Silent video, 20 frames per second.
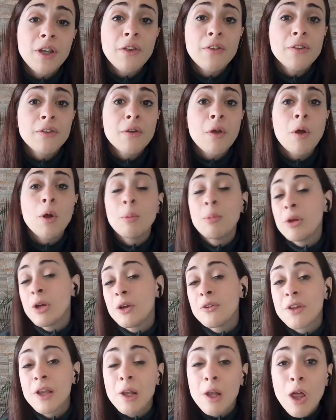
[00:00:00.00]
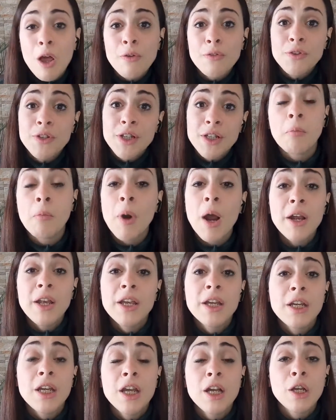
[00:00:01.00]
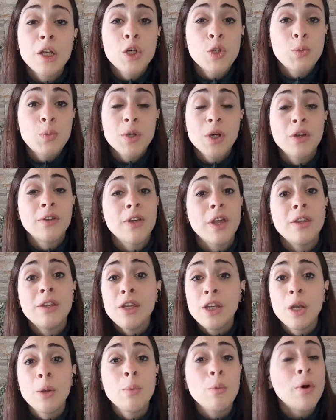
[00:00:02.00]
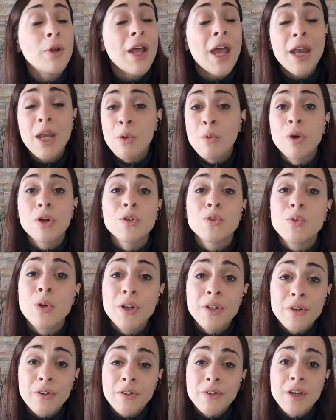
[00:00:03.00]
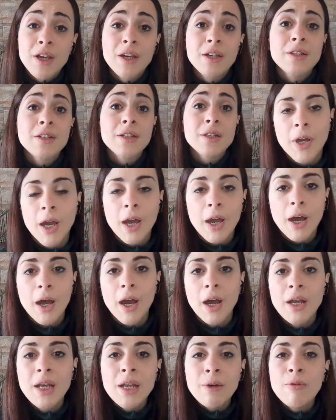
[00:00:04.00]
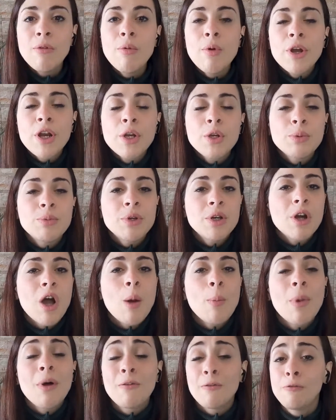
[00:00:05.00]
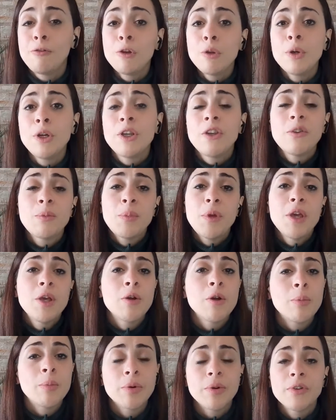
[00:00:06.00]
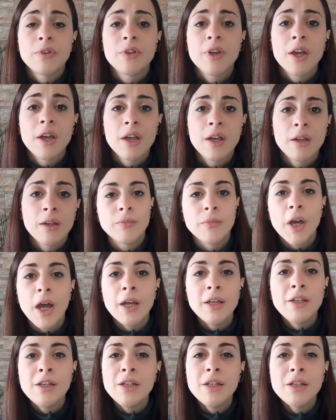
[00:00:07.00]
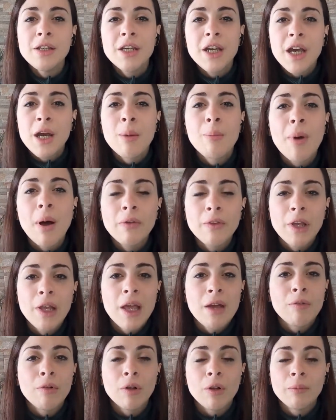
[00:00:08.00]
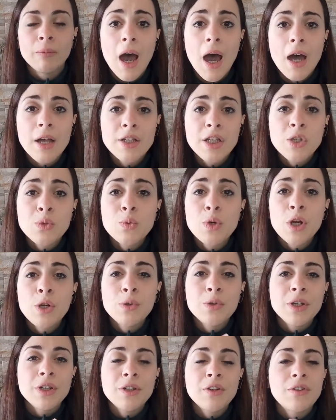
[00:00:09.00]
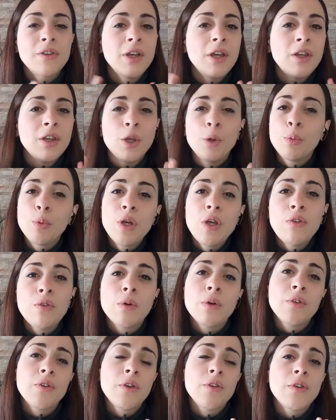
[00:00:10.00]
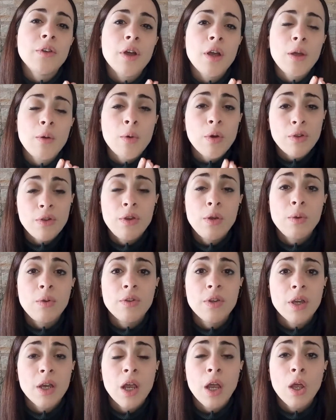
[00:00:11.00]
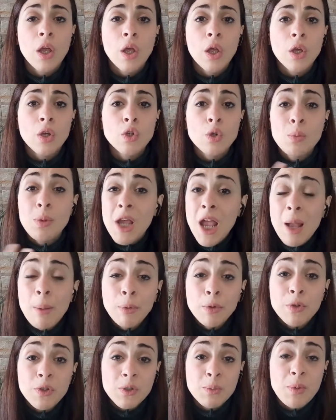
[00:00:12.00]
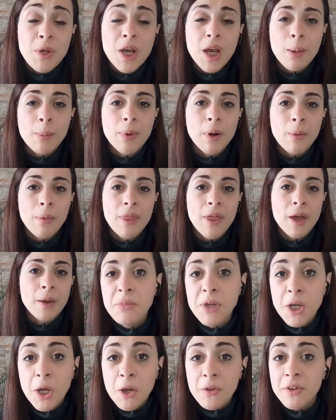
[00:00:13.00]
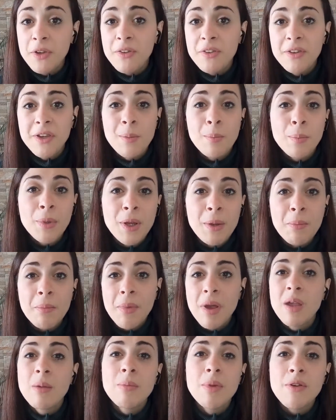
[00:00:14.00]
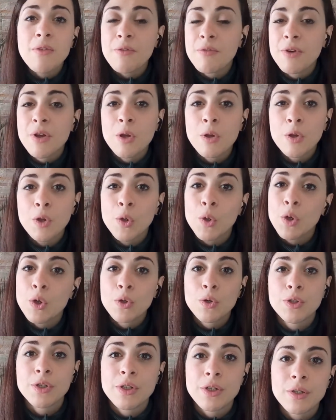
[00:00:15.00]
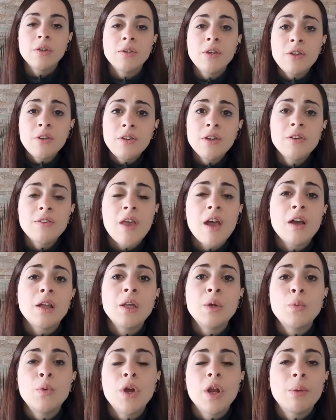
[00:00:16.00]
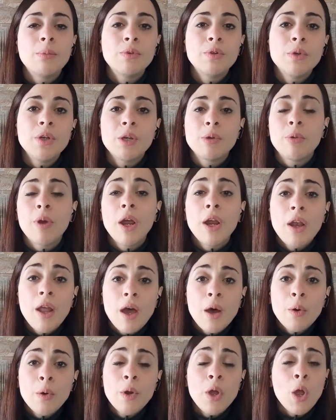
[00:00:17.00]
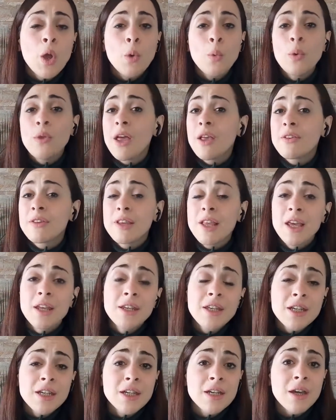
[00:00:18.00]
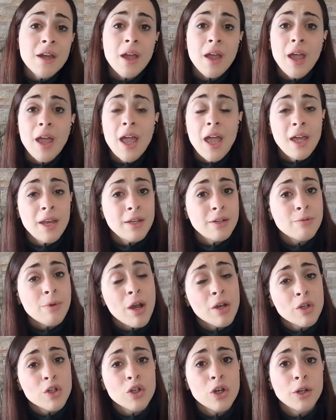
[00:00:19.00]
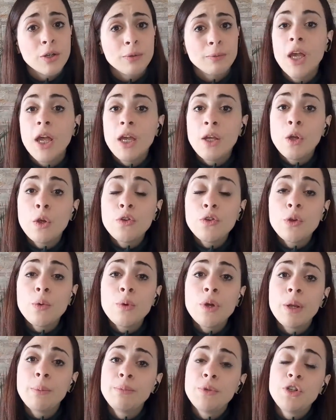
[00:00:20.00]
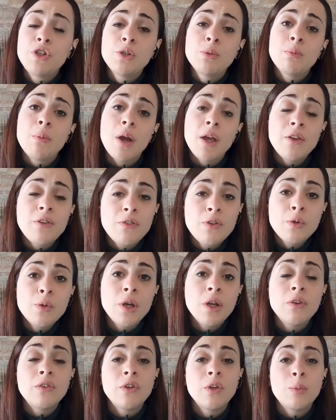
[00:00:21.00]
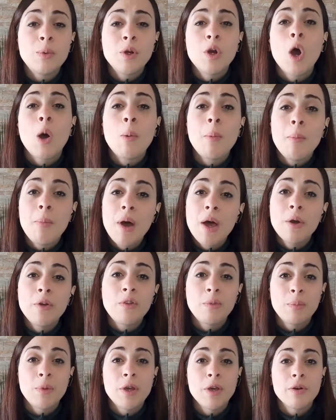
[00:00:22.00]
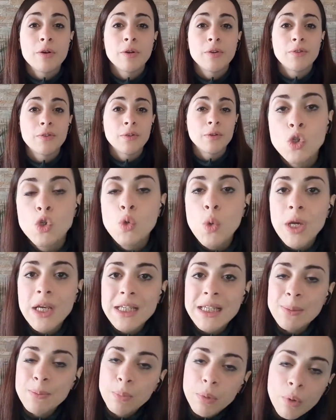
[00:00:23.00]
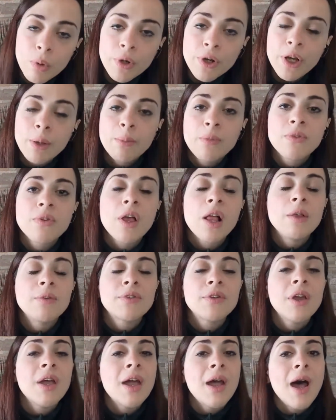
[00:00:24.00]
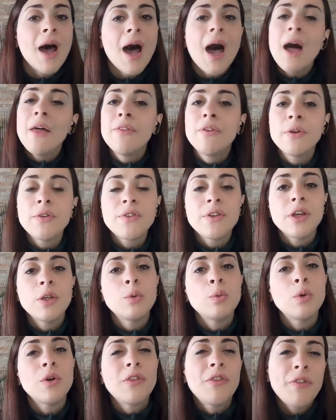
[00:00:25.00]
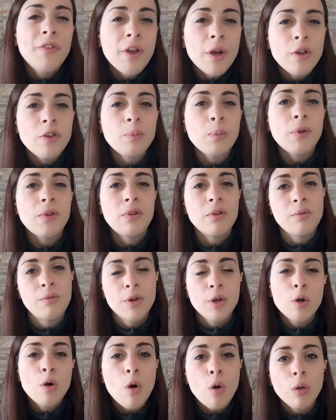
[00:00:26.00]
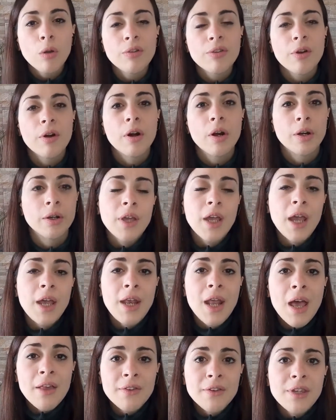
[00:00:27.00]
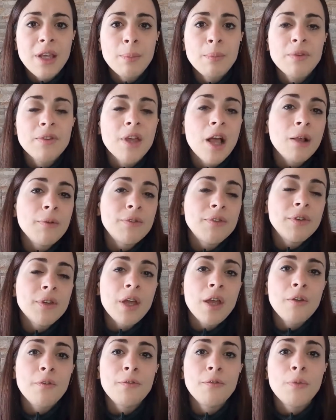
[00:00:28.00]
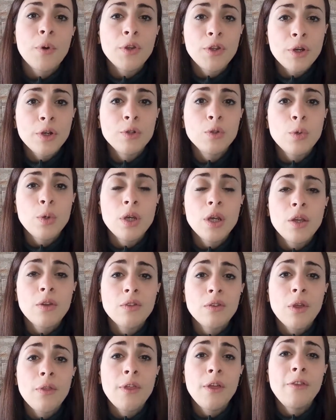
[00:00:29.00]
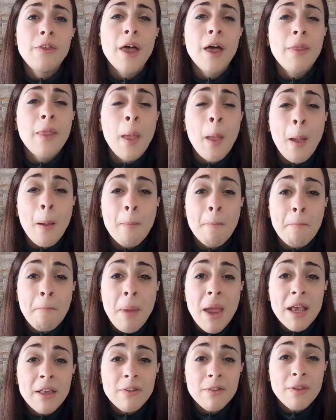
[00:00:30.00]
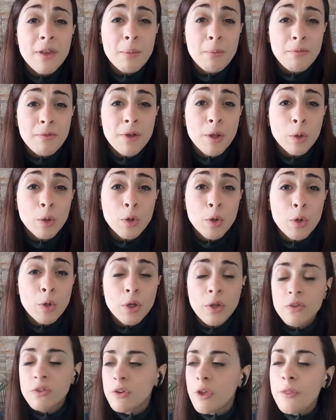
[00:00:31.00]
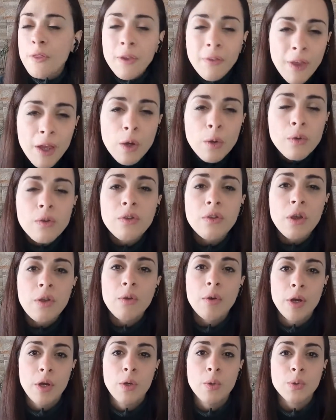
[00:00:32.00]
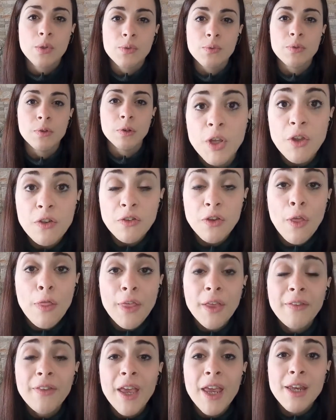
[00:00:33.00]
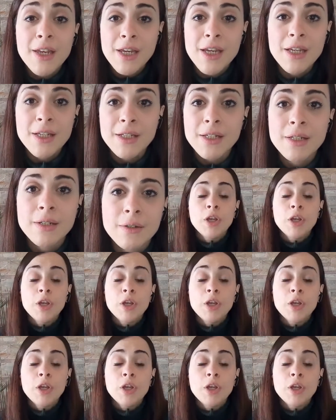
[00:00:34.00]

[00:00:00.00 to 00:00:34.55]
that song because I loved it, writing in English because I didn't want anyone to understand. I never wanted to become a fluent speaker per se. I didn't care about the level. I just wanted to understand the resources that I was using to be able to speak about them, because it simply made me feel good. This is exactly what I'm doing right now with Icelandic and Russian. And also when I'm teaching my students to become better speakers, to explore themselves, understand what their specific goals are, and ask themselves if what they're doing is something that makes them feel good, something they consider useful, something they need.